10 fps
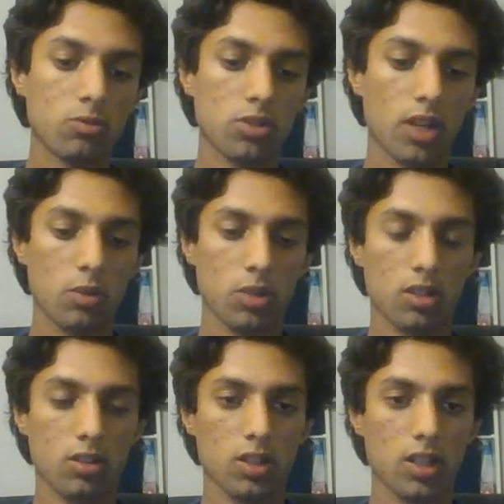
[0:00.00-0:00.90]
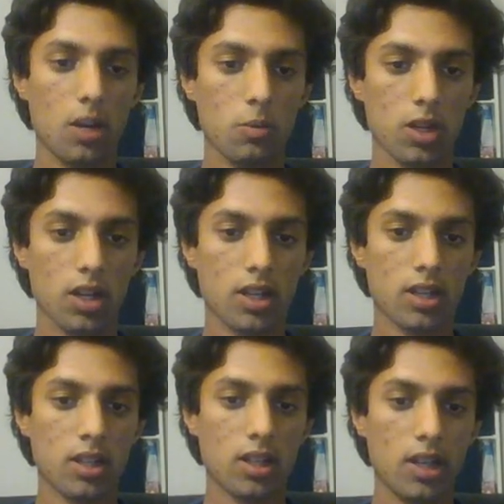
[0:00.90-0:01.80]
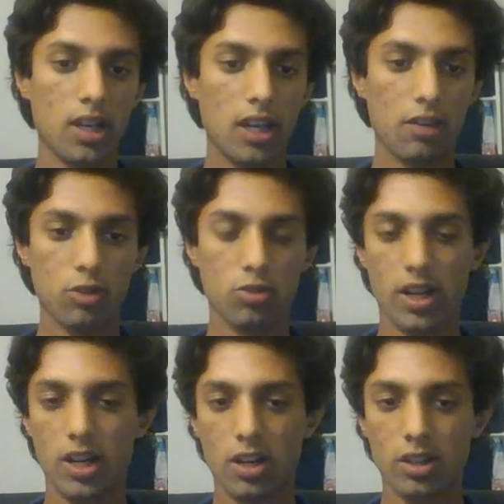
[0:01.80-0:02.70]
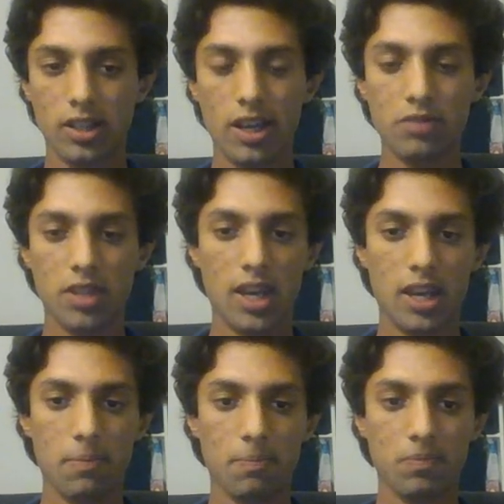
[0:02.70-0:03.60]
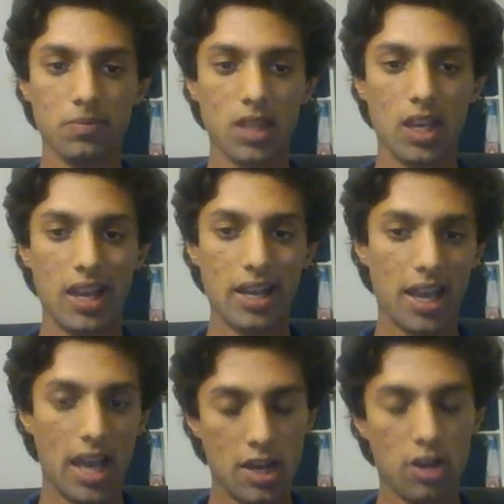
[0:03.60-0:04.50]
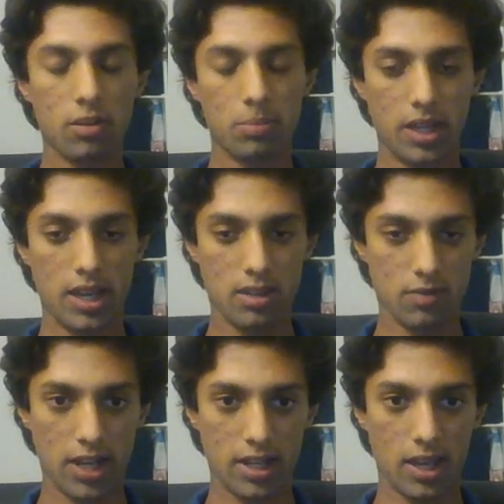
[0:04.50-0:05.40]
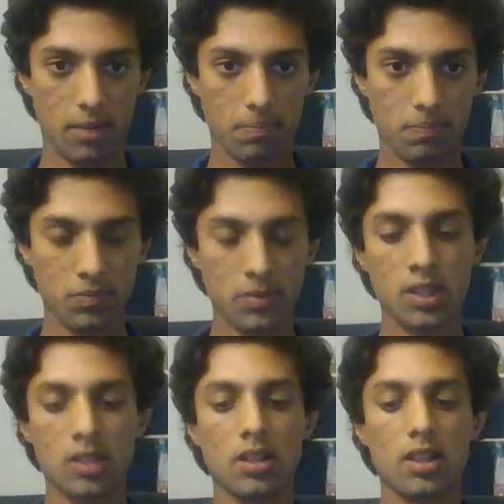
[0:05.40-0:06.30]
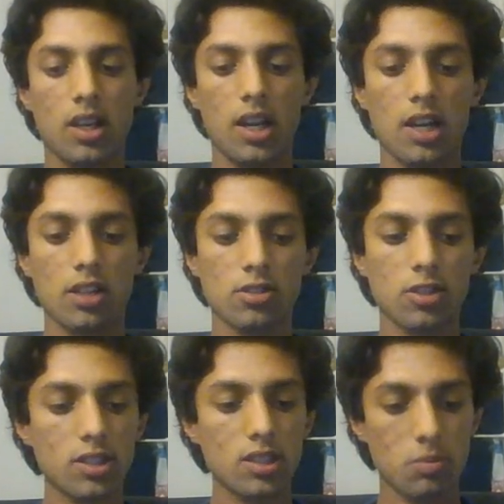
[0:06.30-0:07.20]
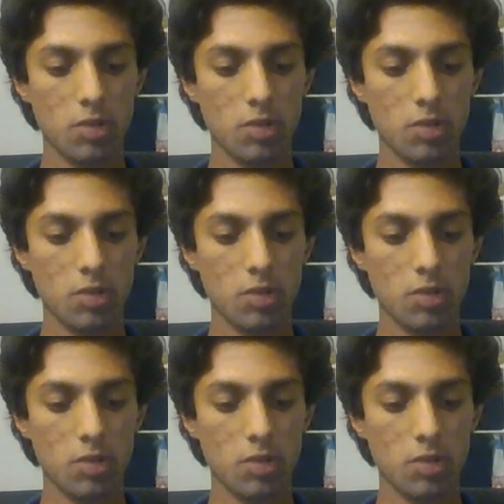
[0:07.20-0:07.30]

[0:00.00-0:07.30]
trained with a neural network, if you train it on the left game, it cannot play the right game. And so this is a